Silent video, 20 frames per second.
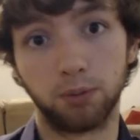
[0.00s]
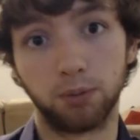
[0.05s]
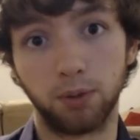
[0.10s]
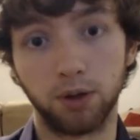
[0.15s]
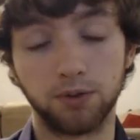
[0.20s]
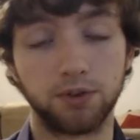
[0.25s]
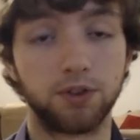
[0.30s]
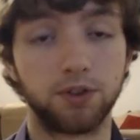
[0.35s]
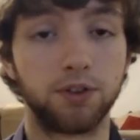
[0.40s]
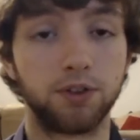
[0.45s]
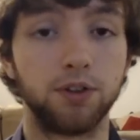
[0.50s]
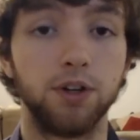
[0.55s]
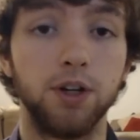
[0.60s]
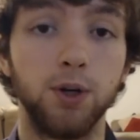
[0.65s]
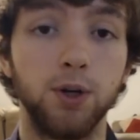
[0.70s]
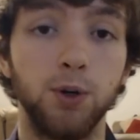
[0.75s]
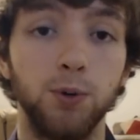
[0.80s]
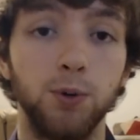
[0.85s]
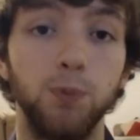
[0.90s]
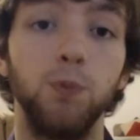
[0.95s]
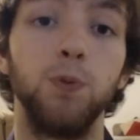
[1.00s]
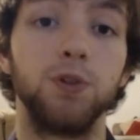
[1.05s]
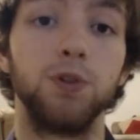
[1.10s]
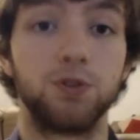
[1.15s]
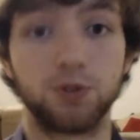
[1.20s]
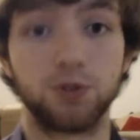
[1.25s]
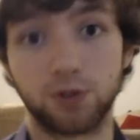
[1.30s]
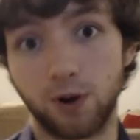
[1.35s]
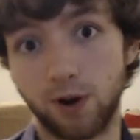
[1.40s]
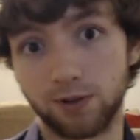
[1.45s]
per month,
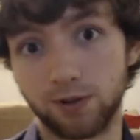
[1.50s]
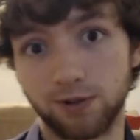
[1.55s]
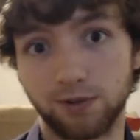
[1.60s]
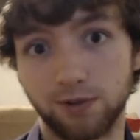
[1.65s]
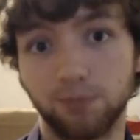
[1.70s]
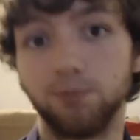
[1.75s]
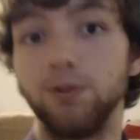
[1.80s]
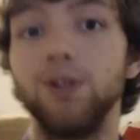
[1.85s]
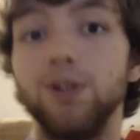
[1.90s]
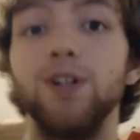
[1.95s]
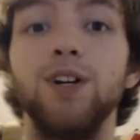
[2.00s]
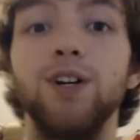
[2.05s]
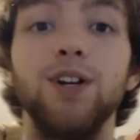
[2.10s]
which is awesome.